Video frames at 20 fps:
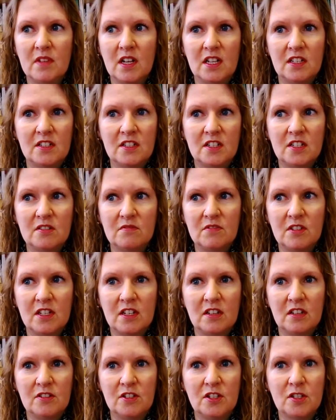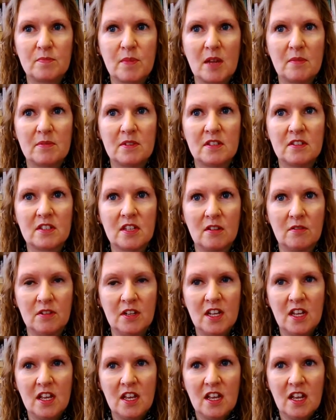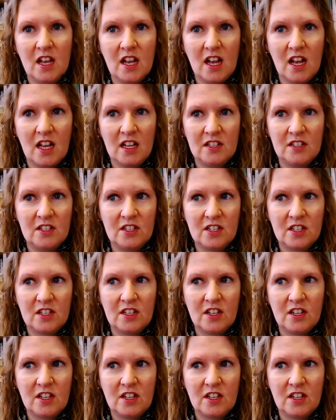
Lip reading: and you know, newspapers and so on, and